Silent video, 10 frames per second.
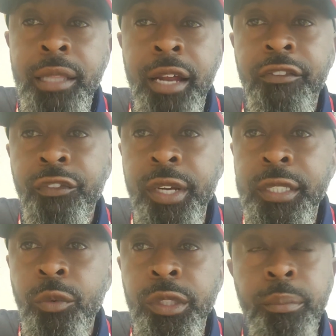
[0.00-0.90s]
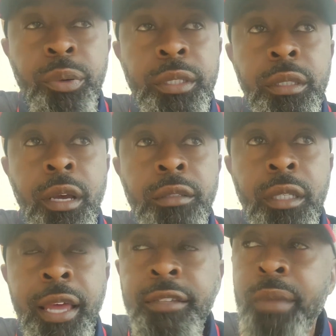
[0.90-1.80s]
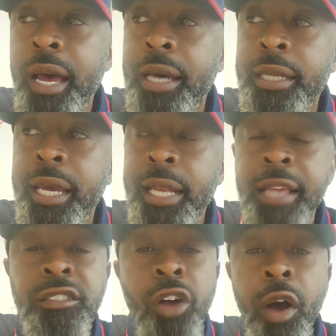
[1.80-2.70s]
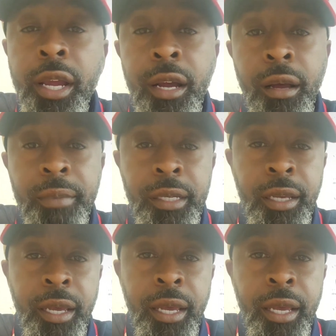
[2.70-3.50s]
A lot of friends that went to prison lost their life behind that, and I saw it coming.